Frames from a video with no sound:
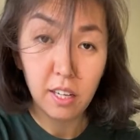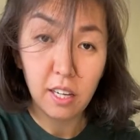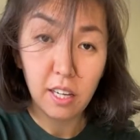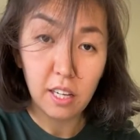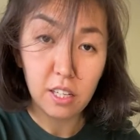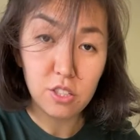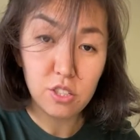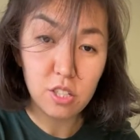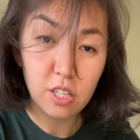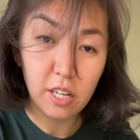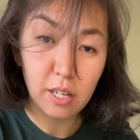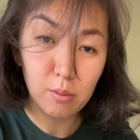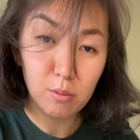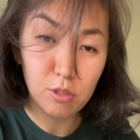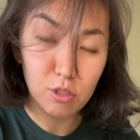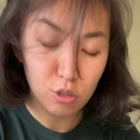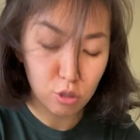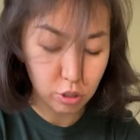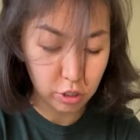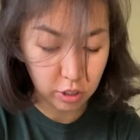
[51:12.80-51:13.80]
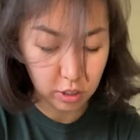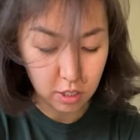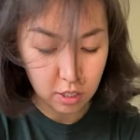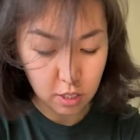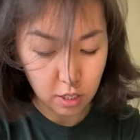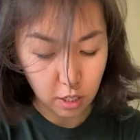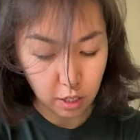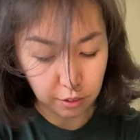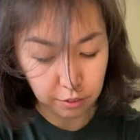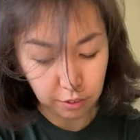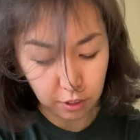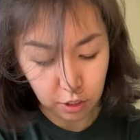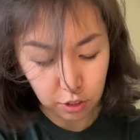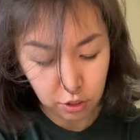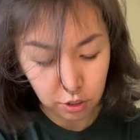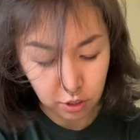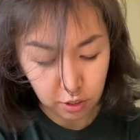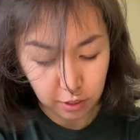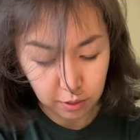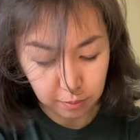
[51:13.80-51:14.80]
Actually, I'm enjoying this life,
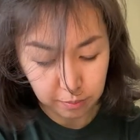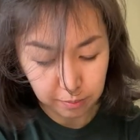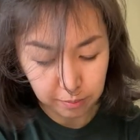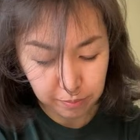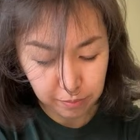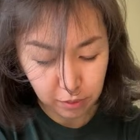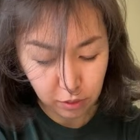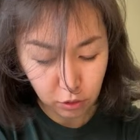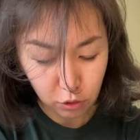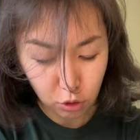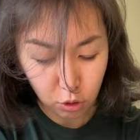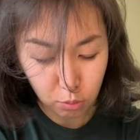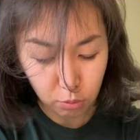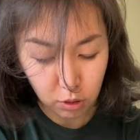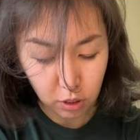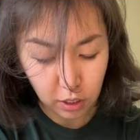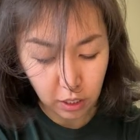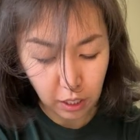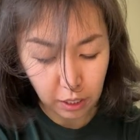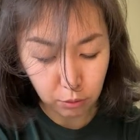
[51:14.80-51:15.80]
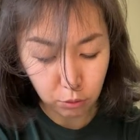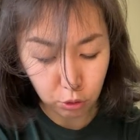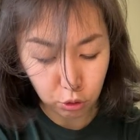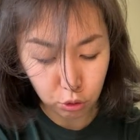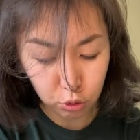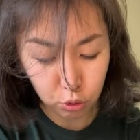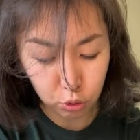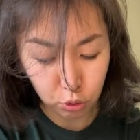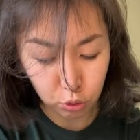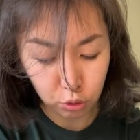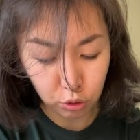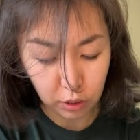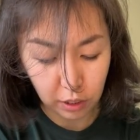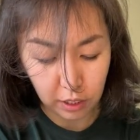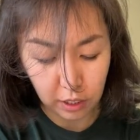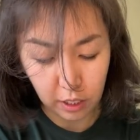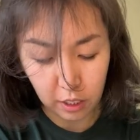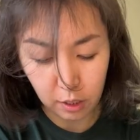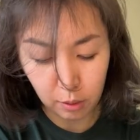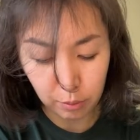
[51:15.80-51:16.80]
actually. Normally I would cook
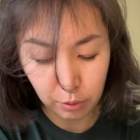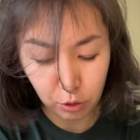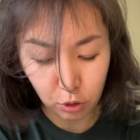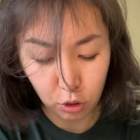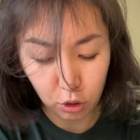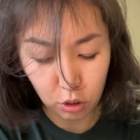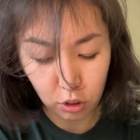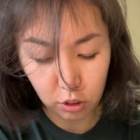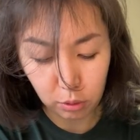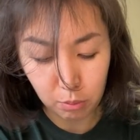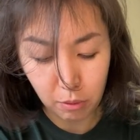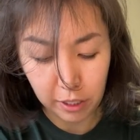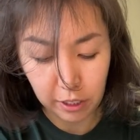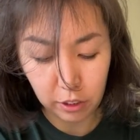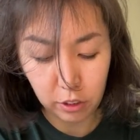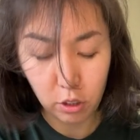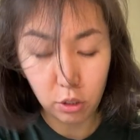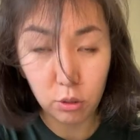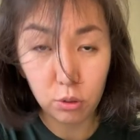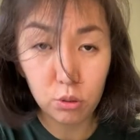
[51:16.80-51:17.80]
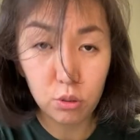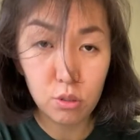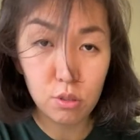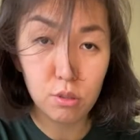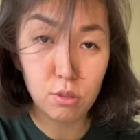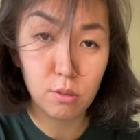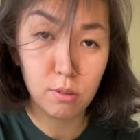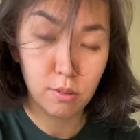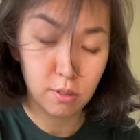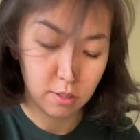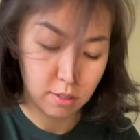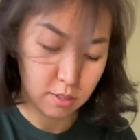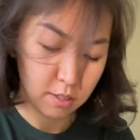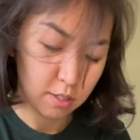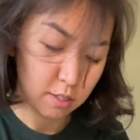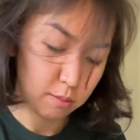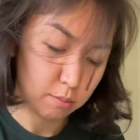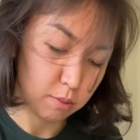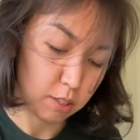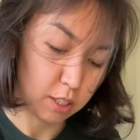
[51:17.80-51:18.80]
and I'll be all on my toes,
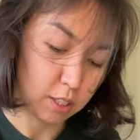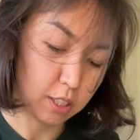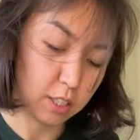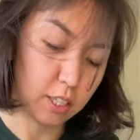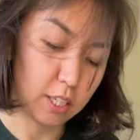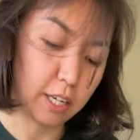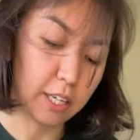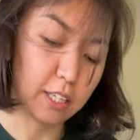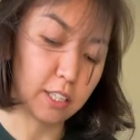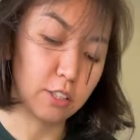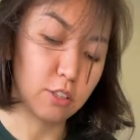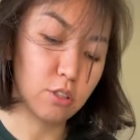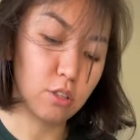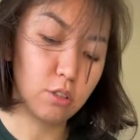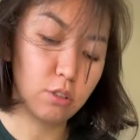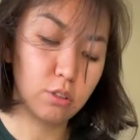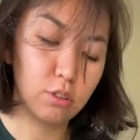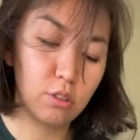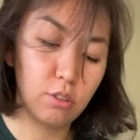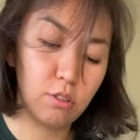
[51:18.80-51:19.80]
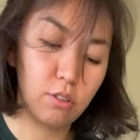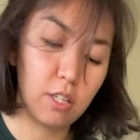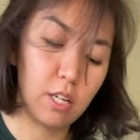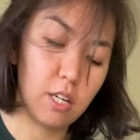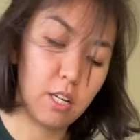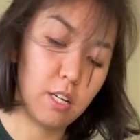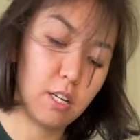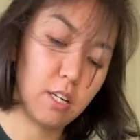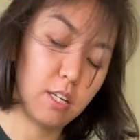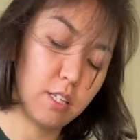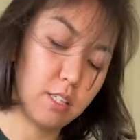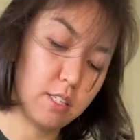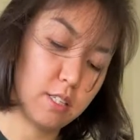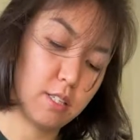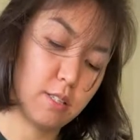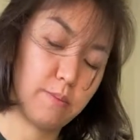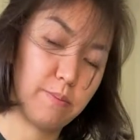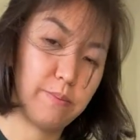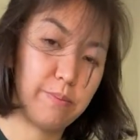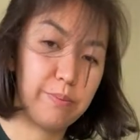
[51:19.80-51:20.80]
but here I can talk to you
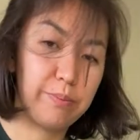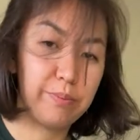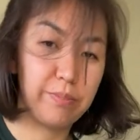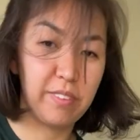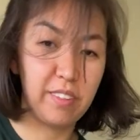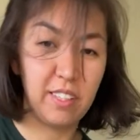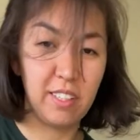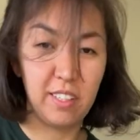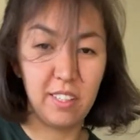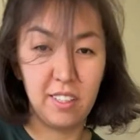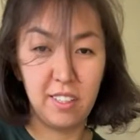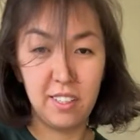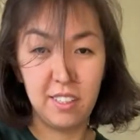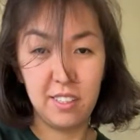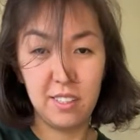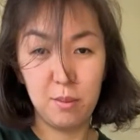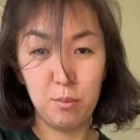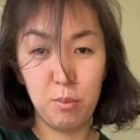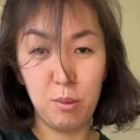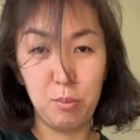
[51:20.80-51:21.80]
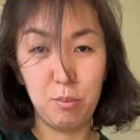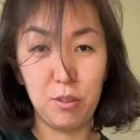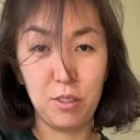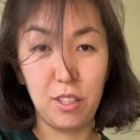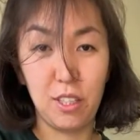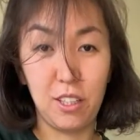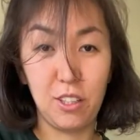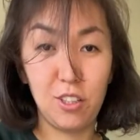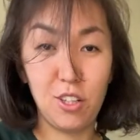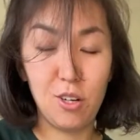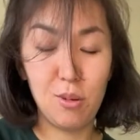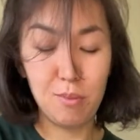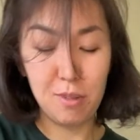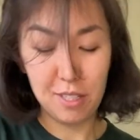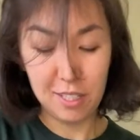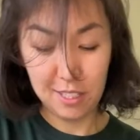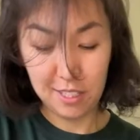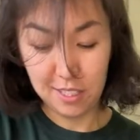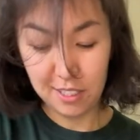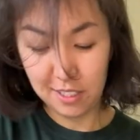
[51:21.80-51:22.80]
guys. People can
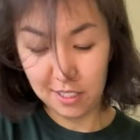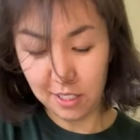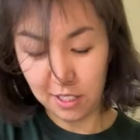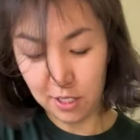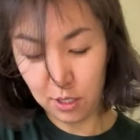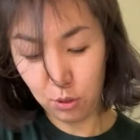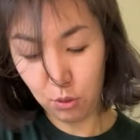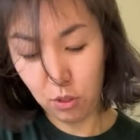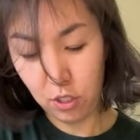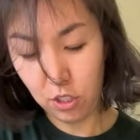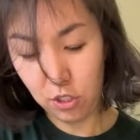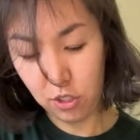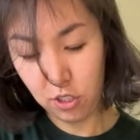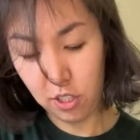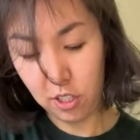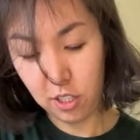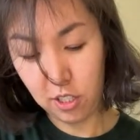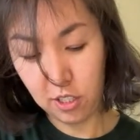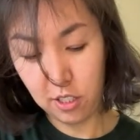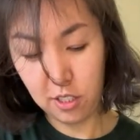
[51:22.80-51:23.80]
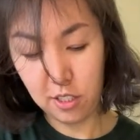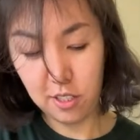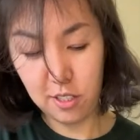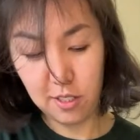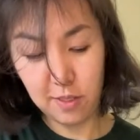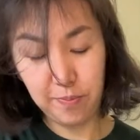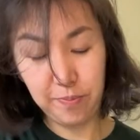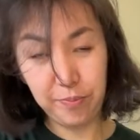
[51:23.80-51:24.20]
comment, ask questions,